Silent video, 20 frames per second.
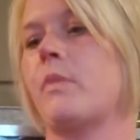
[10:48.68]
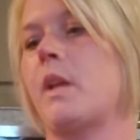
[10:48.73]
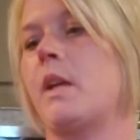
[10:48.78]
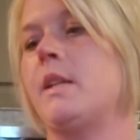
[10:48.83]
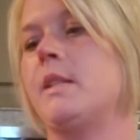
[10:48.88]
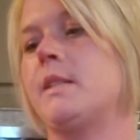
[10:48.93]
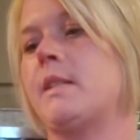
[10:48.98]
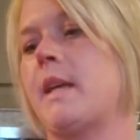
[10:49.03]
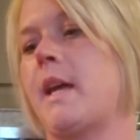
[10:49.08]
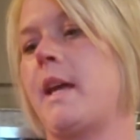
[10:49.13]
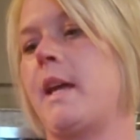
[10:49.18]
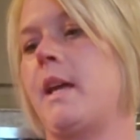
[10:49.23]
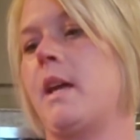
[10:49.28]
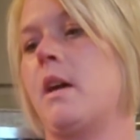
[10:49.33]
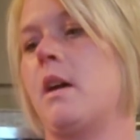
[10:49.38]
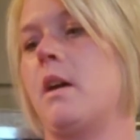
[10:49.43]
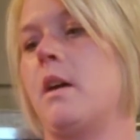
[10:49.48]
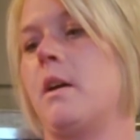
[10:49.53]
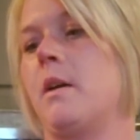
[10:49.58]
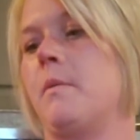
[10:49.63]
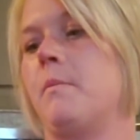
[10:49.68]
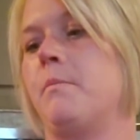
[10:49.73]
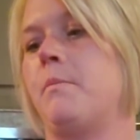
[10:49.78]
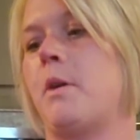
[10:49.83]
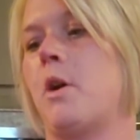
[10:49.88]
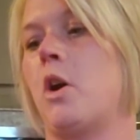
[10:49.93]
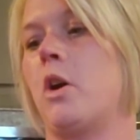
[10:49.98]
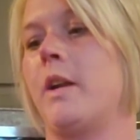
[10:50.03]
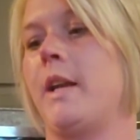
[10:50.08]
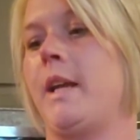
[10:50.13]
It's a
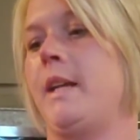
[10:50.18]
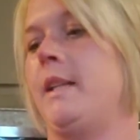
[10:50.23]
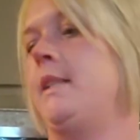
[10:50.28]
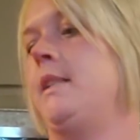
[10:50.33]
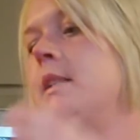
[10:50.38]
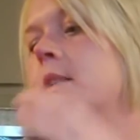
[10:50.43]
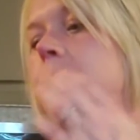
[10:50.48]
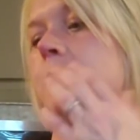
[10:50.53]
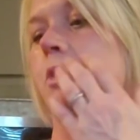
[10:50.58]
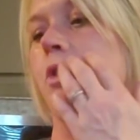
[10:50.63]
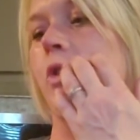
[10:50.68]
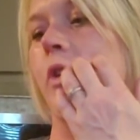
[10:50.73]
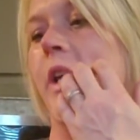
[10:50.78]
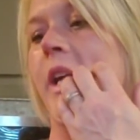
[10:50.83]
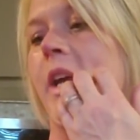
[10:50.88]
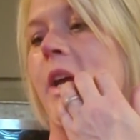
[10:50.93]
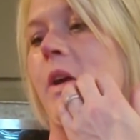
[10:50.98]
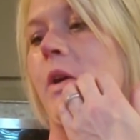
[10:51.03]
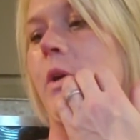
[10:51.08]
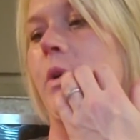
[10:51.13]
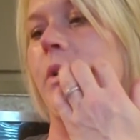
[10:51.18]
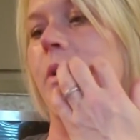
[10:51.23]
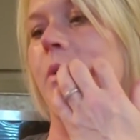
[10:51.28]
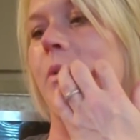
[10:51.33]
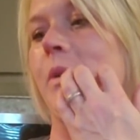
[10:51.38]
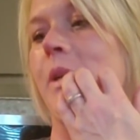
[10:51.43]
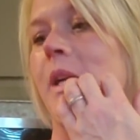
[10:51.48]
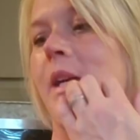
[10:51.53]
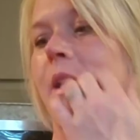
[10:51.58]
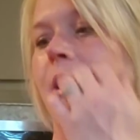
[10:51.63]
party dip trio. You
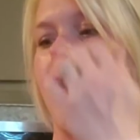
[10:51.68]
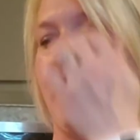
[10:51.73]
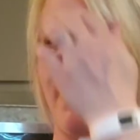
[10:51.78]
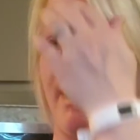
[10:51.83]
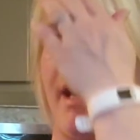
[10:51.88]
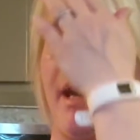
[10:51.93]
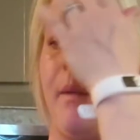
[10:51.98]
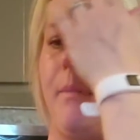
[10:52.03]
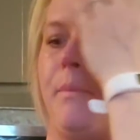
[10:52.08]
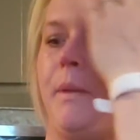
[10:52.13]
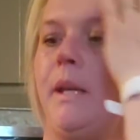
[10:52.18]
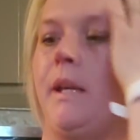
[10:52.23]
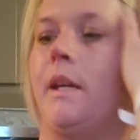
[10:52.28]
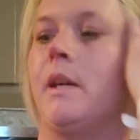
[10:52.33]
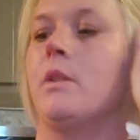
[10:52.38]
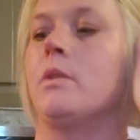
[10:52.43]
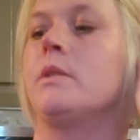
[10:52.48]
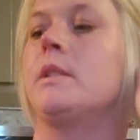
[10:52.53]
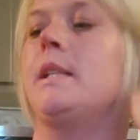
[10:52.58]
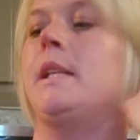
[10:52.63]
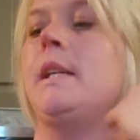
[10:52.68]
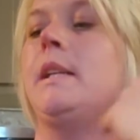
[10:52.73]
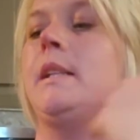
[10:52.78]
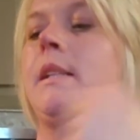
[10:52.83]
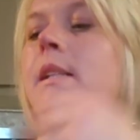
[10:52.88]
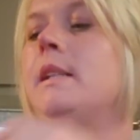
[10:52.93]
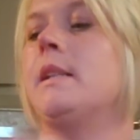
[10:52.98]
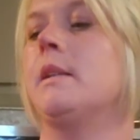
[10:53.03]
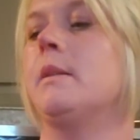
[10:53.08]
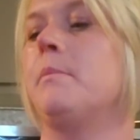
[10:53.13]
get a BLT
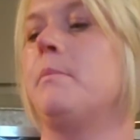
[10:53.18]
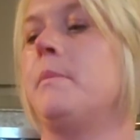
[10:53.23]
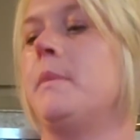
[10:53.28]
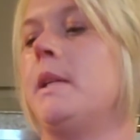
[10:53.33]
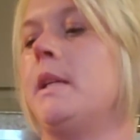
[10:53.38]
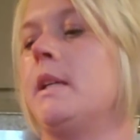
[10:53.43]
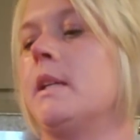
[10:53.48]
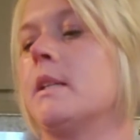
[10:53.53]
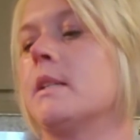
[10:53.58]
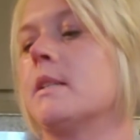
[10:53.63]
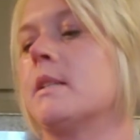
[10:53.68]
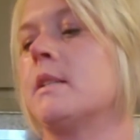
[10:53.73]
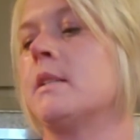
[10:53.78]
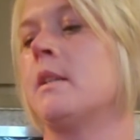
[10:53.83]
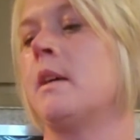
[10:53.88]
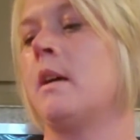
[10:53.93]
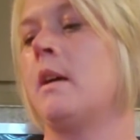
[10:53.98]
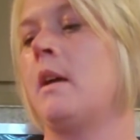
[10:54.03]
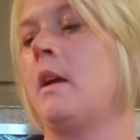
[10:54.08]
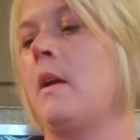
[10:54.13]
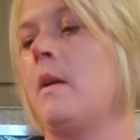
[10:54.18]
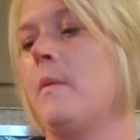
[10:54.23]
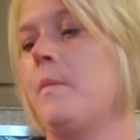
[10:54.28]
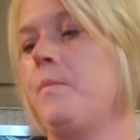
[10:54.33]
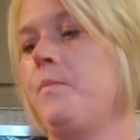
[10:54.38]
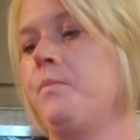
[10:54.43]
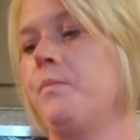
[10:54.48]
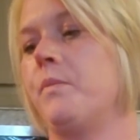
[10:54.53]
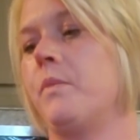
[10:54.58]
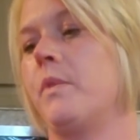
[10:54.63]
dip mix,
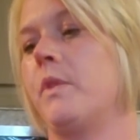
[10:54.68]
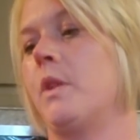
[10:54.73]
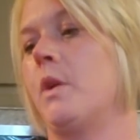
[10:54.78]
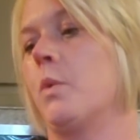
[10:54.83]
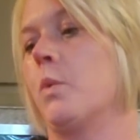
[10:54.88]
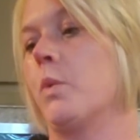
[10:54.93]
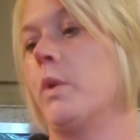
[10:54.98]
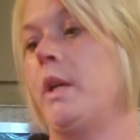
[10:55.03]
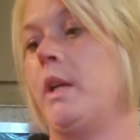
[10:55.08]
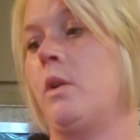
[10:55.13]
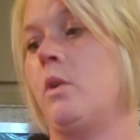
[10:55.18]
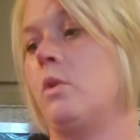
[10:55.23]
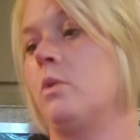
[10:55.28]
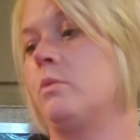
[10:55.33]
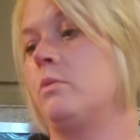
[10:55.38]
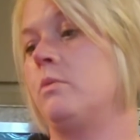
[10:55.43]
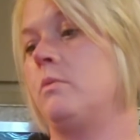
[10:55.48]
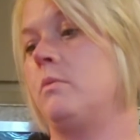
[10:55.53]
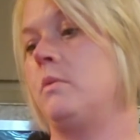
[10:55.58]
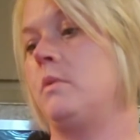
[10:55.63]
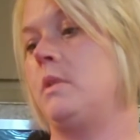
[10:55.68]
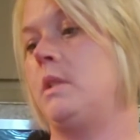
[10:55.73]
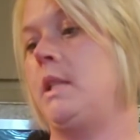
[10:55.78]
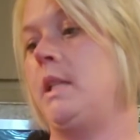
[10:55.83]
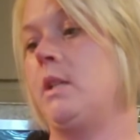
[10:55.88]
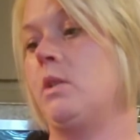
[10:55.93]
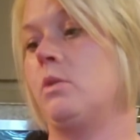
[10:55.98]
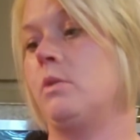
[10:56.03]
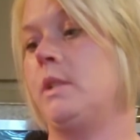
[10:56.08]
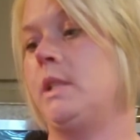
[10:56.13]
the real
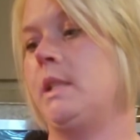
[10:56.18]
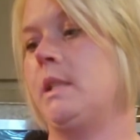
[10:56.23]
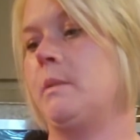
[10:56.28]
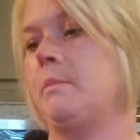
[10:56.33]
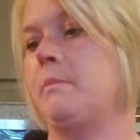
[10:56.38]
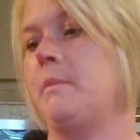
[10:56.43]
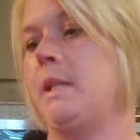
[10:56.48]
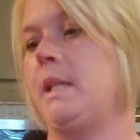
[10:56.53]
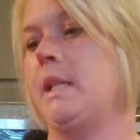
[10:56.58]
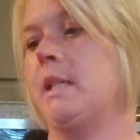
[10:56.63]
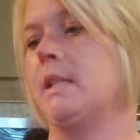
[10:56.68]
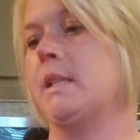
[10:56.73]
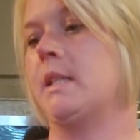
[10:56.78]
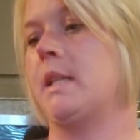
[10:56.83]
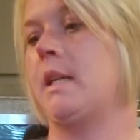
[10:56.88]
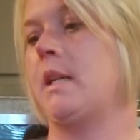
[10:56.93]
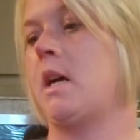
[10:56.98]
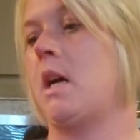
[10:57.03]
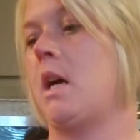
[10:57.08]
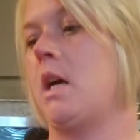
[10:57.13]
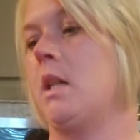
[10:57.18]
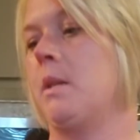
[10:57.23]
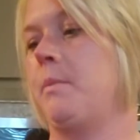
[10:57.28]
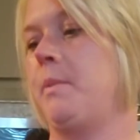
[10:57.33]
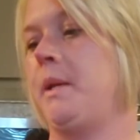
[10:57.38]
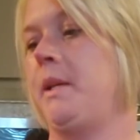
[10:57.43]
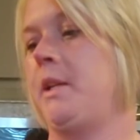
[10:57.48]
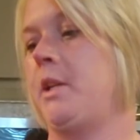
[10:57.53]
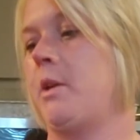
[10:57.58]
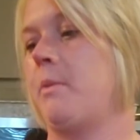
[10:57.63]
deal dip mix, and a
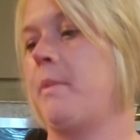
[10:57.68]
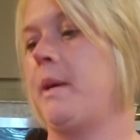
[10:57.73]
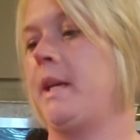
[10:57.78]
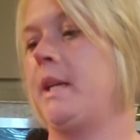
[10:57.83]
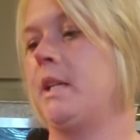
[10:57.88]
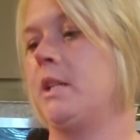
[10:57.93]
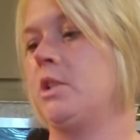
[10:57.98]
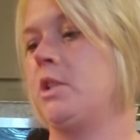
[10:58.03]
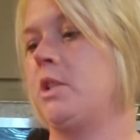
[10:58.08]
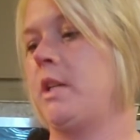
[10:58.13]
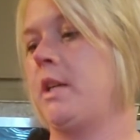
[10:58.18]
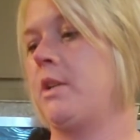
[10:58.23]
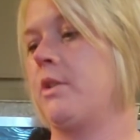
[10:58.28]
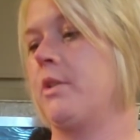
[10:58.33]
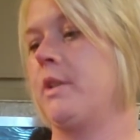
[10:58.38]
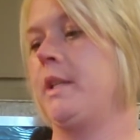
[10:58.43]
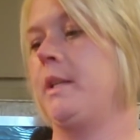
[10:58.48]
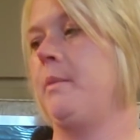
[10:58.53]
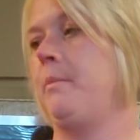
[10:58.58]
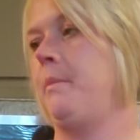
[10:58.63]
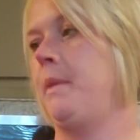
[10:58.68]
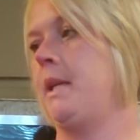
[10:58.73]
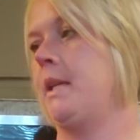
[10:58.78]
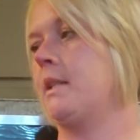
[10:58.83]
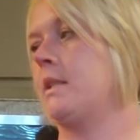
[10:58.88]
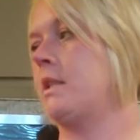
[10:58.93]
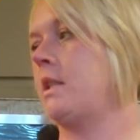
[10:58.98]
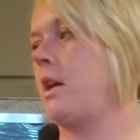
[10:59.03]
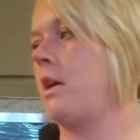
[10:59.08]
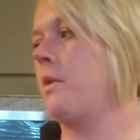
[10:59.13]
jalapeno bacon cheddar dip
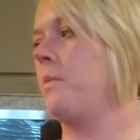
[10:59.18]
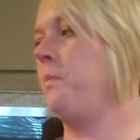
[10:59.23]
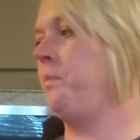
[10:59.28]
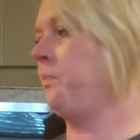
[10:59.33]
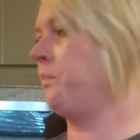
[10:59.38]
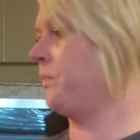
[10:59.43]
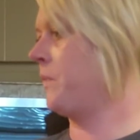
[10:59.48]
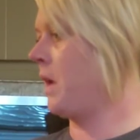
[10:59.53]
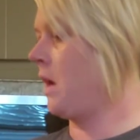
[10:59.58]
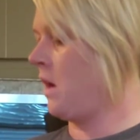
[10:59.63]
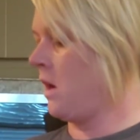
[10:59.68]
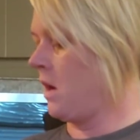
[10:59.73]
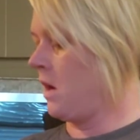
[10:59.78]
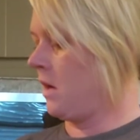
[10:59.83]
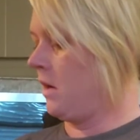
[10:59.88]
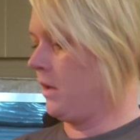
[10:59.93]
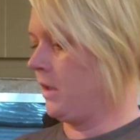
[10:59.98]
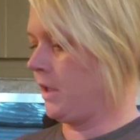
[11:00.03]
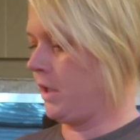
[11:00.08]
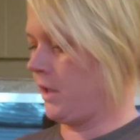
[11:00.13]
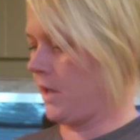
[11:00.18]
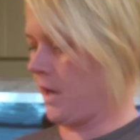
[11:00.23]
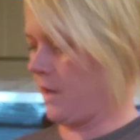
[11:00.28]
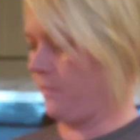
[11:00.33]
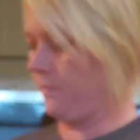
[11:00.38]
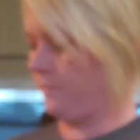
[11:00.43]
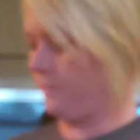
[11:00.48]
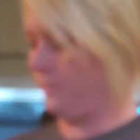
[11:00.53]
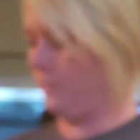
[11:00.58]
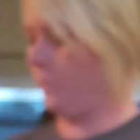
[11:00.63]
mix. So, you know,
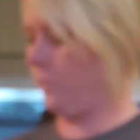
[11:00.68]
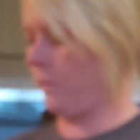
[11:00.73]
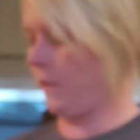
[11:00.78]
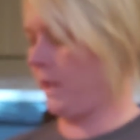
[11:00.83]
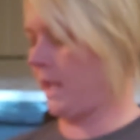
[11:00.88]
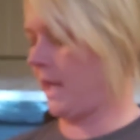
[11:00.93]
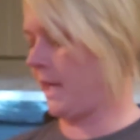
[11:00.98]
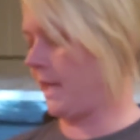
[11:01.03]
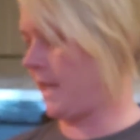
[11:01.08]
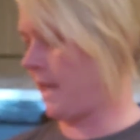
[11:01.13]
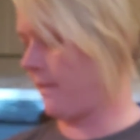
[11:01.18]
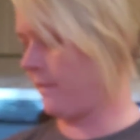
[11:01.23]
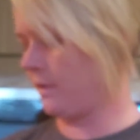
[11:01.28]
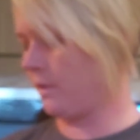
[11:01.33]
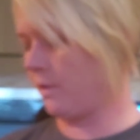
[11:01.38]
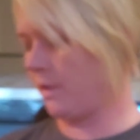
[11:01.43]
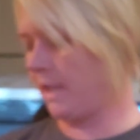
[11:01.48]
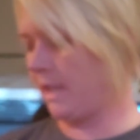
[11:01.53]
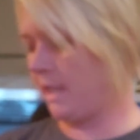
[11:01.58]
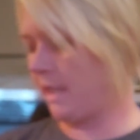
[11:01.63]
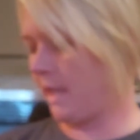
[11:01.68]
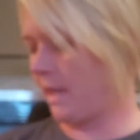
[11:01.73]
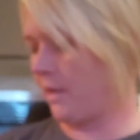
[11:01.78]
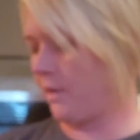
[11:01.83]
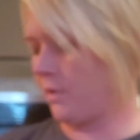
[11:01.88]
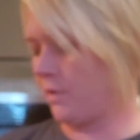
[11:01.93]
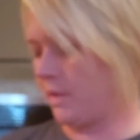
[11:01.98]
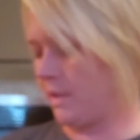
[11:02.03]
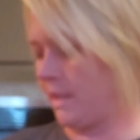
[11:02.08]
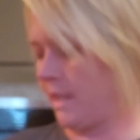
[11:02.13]
we like to have little
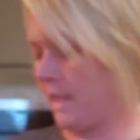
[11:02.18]
get-togethers and